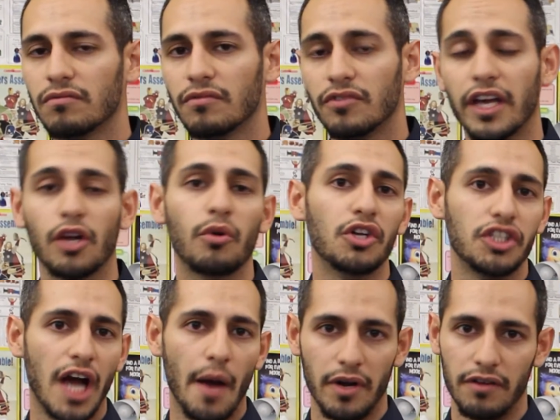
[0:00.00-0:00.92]
If you gotta go to a
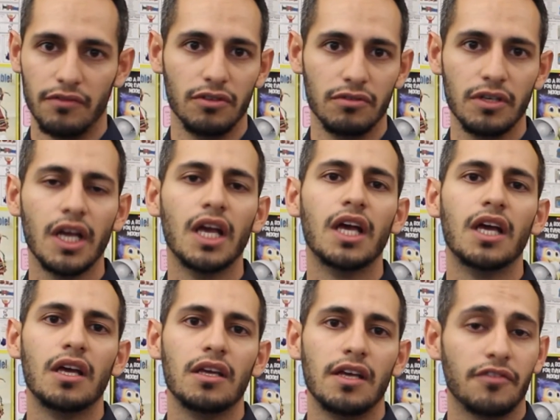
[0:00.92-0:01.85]
job interview, you
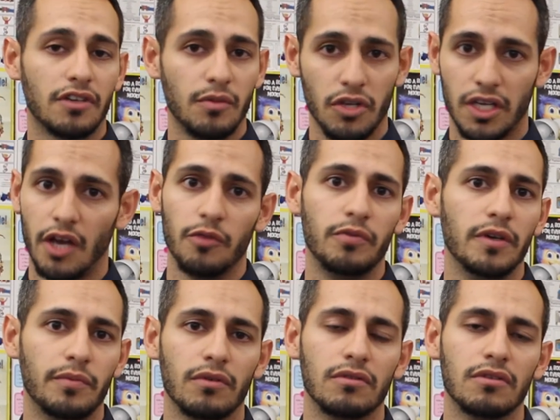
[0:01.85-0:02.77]
have to communicate with
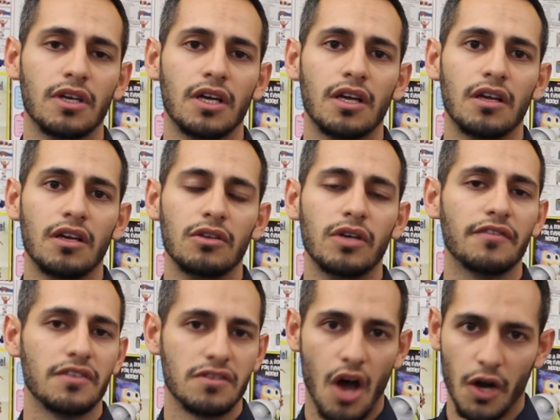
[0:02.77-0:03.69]
people. You have
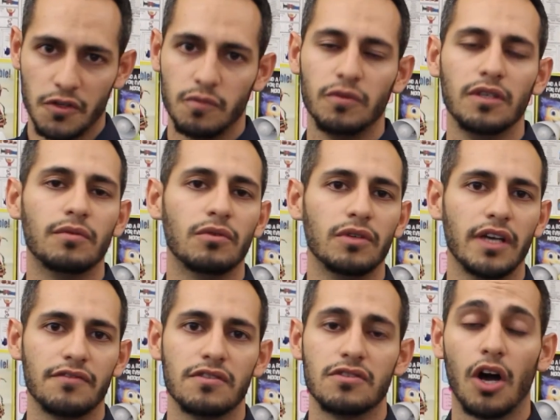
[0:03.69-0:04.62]
to talk to people, you
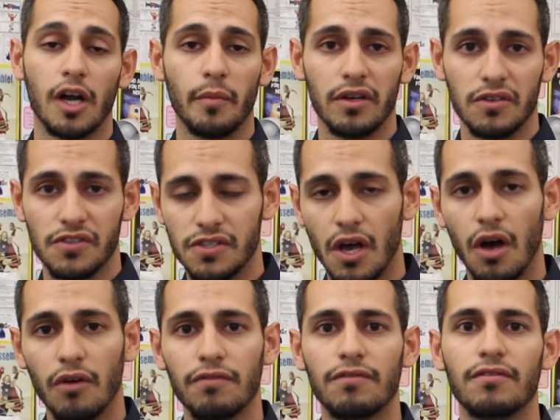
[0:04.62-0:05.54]
have to talk about
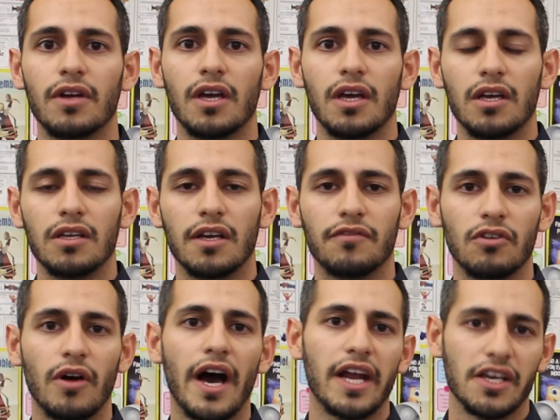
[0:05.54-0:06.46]
yourself, you have to
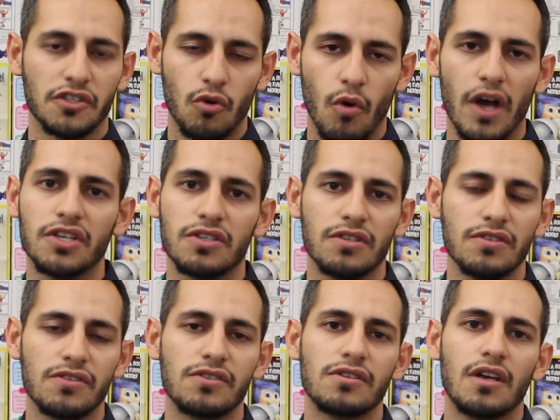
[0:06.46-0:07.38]
know how to ask
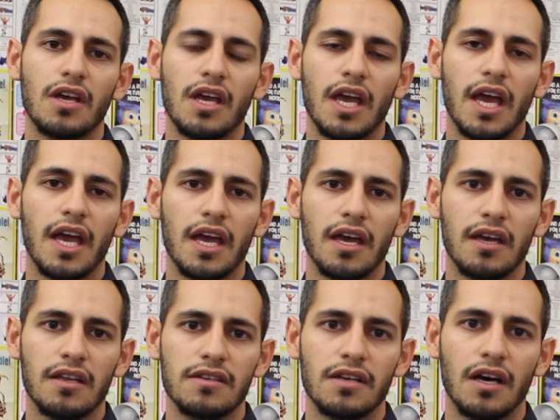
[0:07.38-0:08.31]
questions,
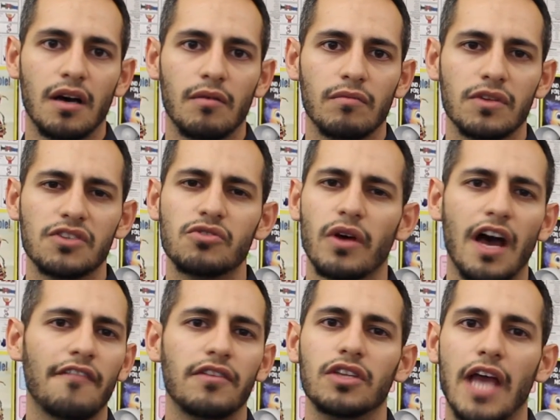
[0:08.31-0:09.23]
and you
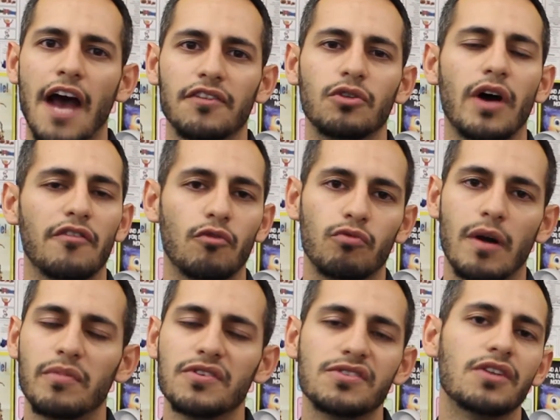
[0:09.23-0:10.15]
have to know how to
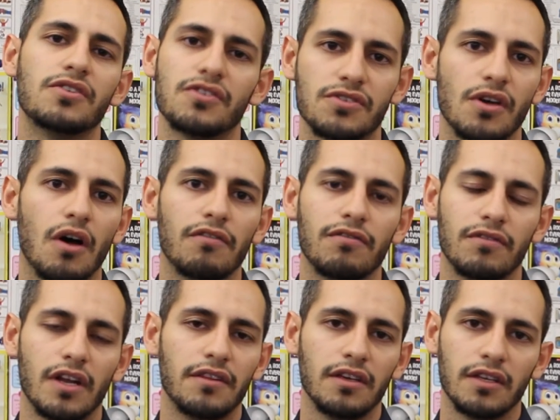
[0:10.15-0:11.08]
represent yourself.
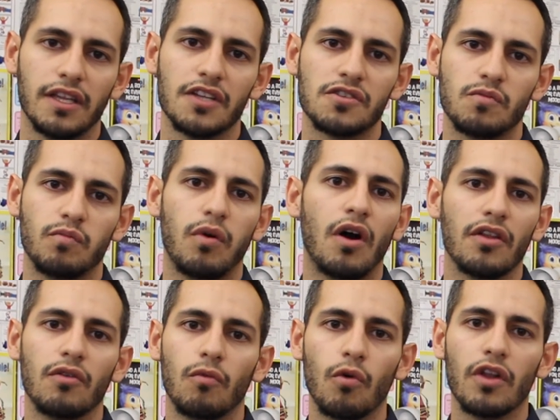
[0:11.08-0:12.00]
And I think that's
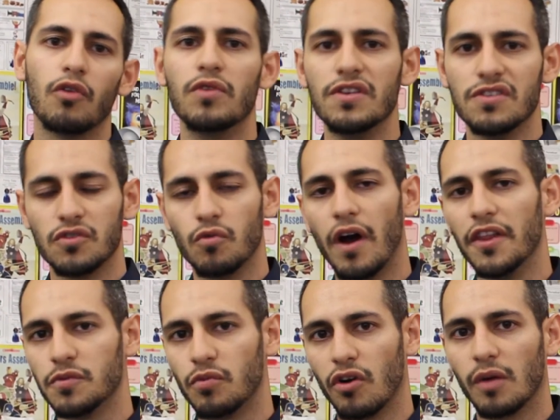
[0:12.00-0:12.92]
one of the reasons why
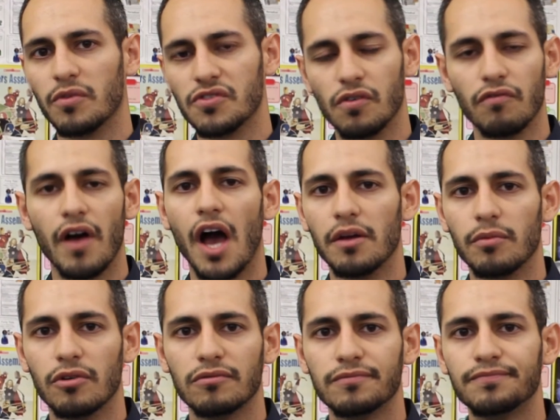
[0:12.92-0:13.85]
this program is so
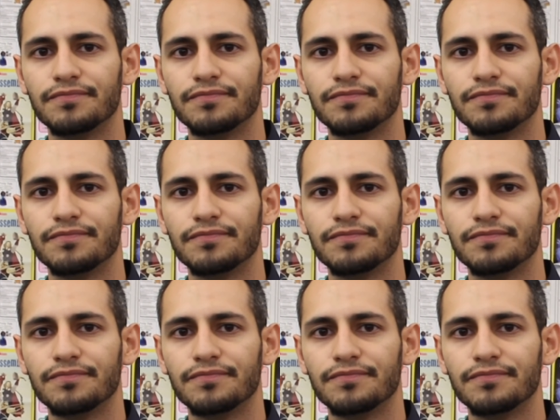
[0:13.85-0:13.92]
valuable.